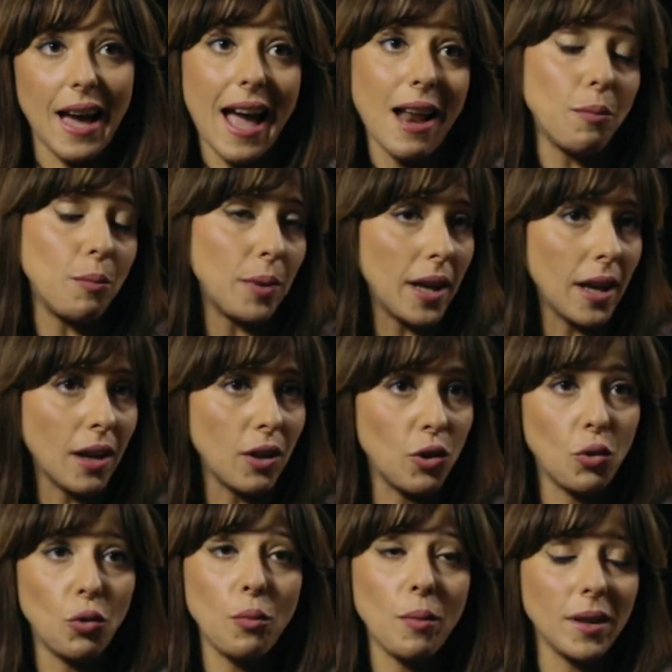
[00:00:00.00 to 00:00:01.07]
helping
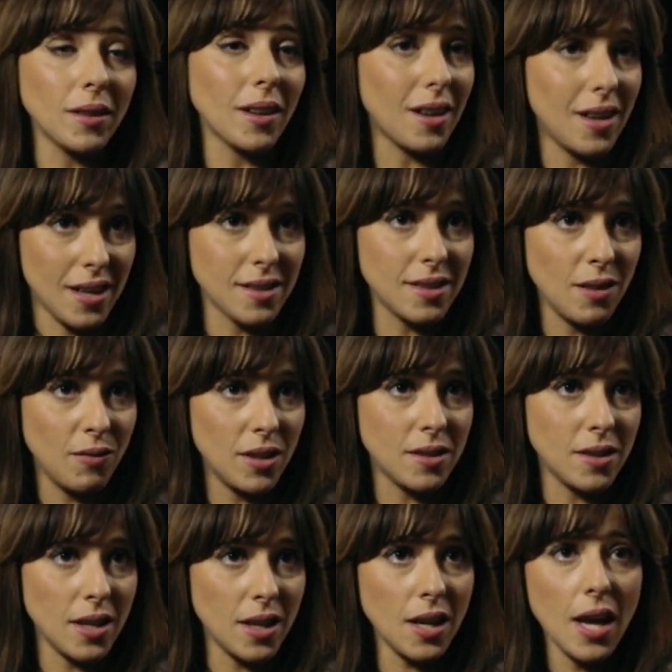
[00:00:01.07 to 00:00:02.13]
human
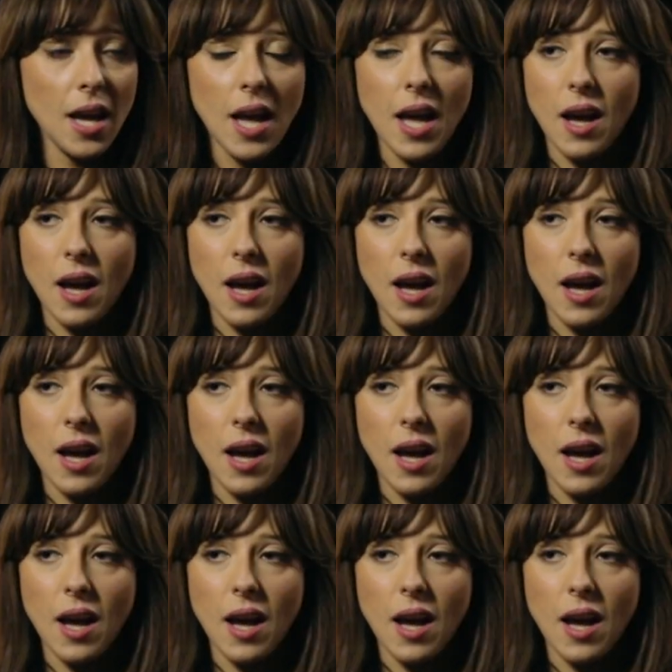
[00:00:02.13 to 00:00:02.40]
creativity